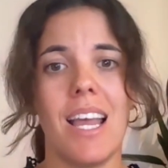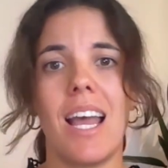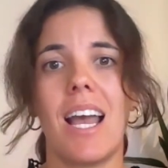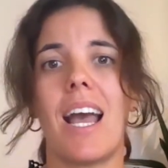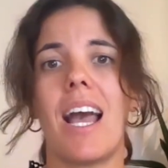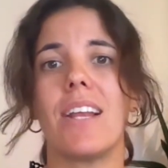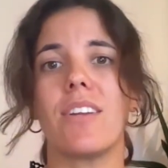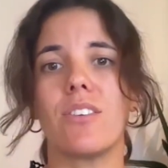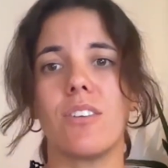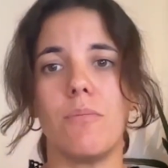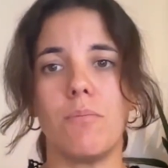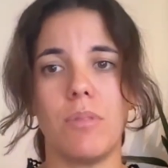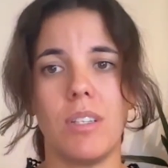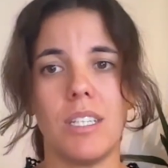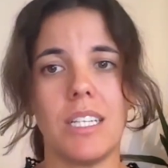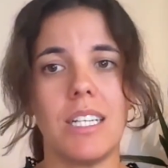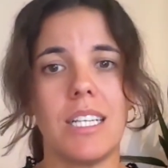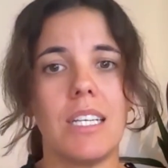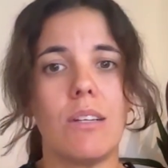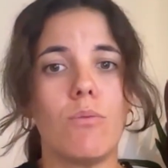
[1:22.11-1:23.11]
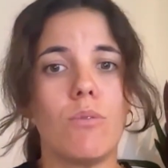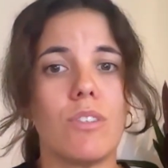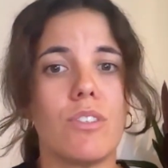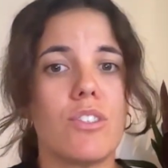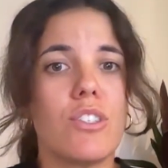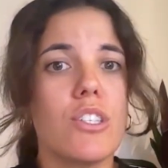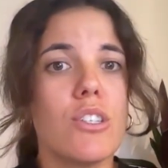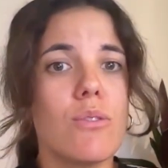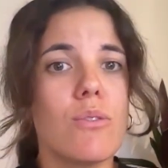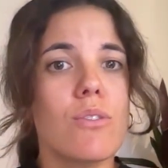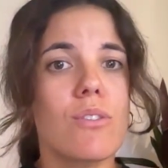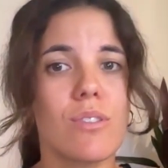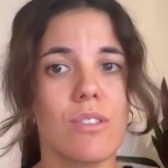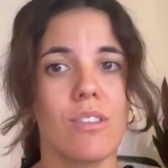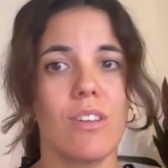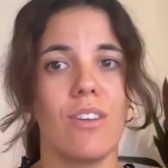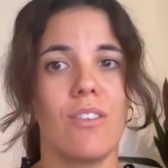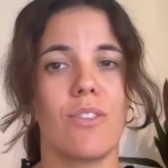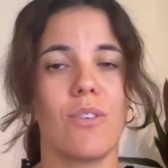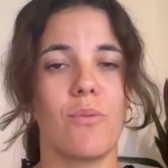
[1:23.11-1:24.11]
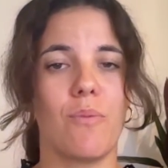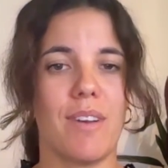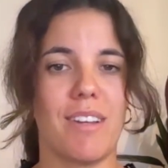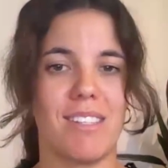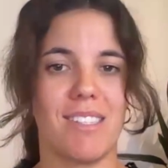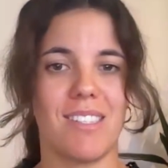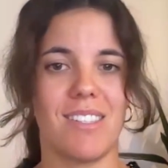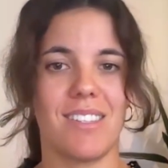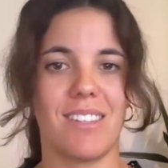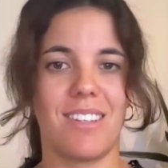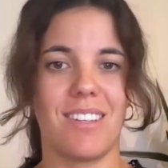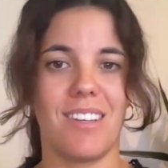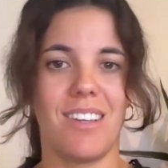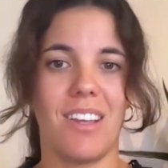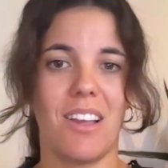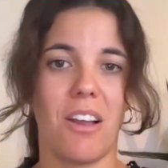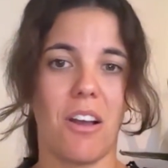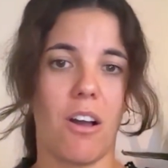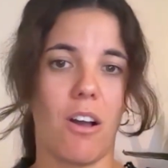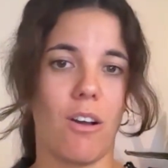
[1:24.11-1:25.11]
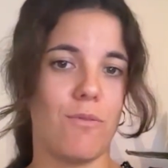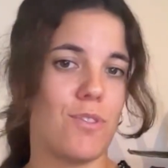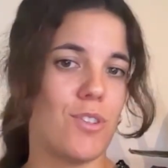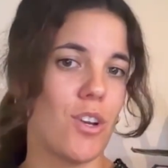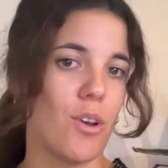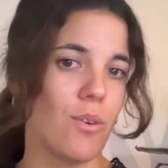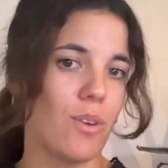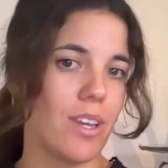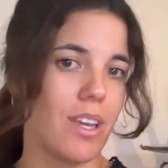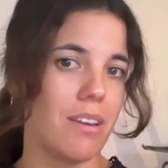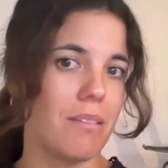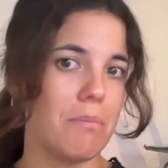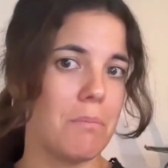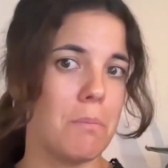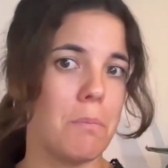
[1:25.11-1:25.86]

and completely reduce the risk of choking.